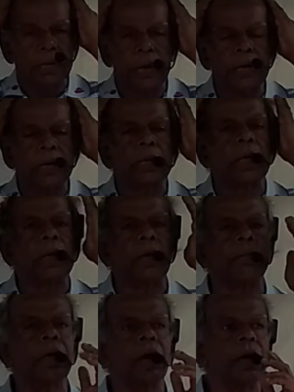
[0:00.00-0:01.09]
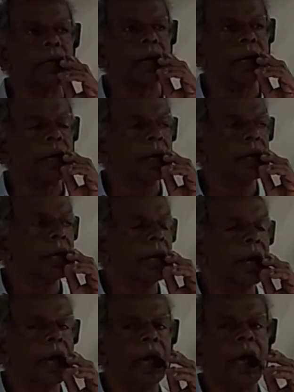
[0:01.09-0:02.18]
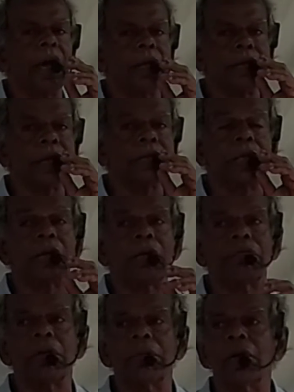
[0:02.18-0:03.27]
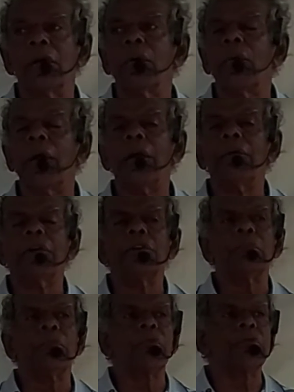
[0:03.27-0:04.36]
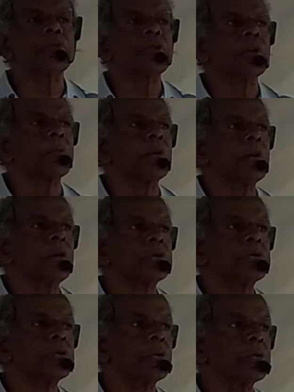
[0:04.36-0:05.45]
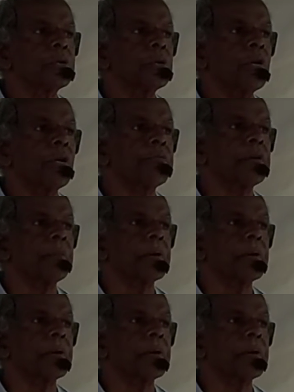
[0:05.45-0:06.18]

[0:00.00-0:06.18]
Just think of God. And just think of Him. Wherever you move with Him, you do not fear.